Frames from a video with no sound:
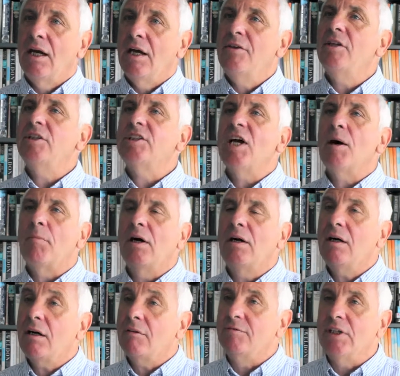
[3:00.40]
In the summer
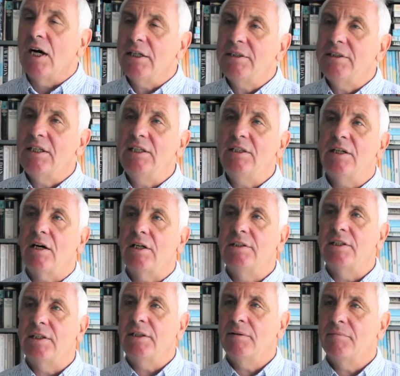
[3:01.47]
of
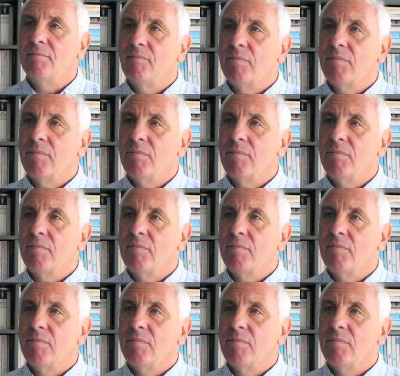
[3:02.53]
1990,